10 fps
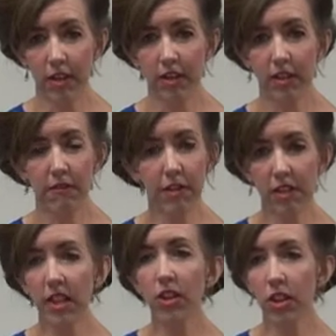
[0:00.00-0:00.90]
first. The
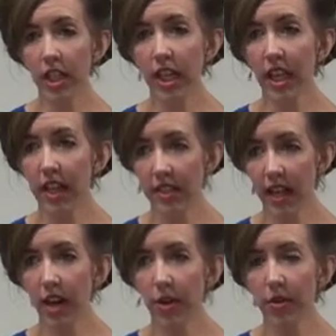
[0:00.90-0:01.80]
first thing they're looking at is
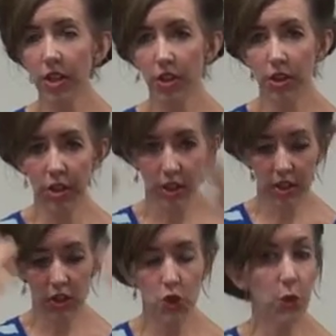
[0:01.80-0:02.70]
how you're
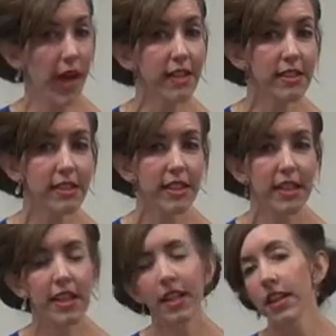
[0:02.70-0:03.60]
dressed
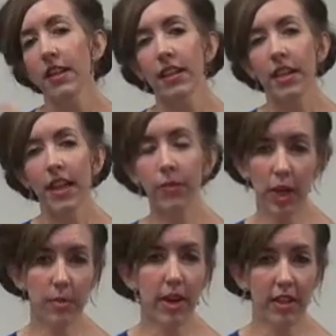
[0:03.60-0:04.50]
and
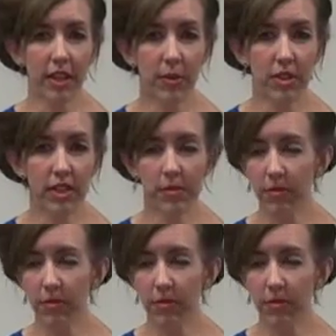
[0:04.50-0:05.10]
what your body language says